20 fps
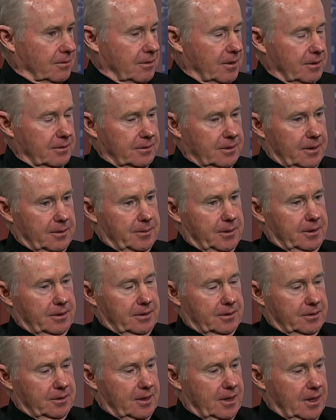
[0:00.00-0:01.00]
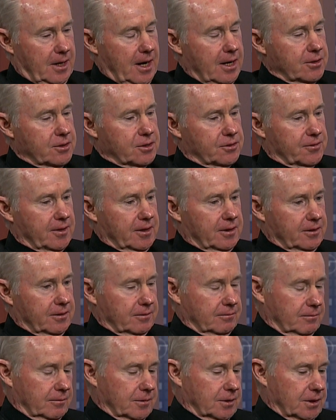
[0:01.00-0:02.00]
Well, I mean, I just
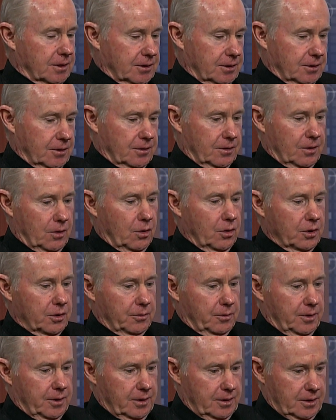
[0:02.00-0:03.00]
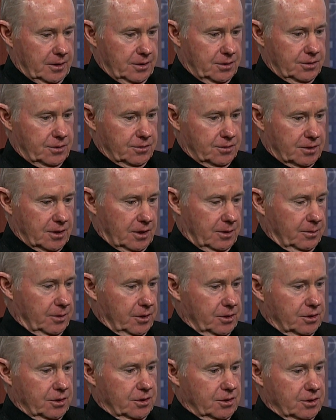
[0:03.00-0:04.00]
find the Holy Week Easter
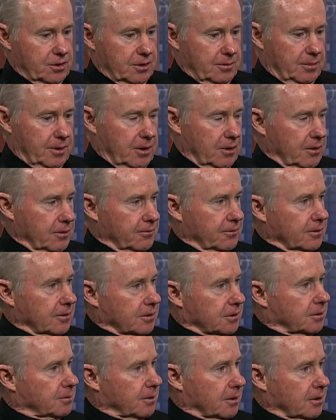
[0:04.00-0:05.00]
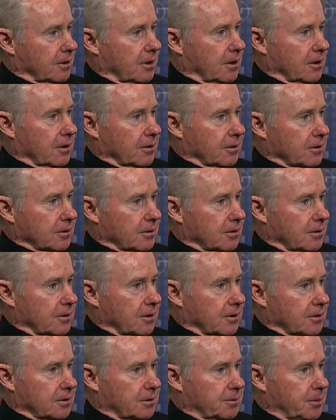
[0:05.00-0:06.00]
celebration just a powerful, you know,
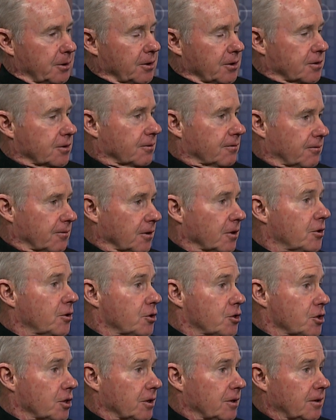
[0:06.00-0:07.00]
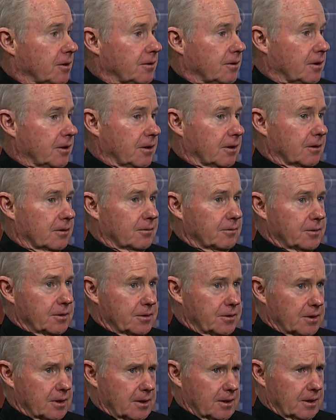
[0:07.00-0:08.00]
experience of liturgy. You know,
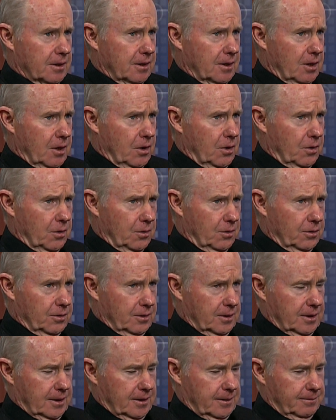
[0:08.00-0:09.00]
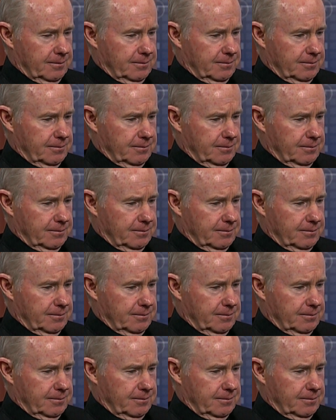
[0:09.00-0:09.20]
with uh, whole, uh,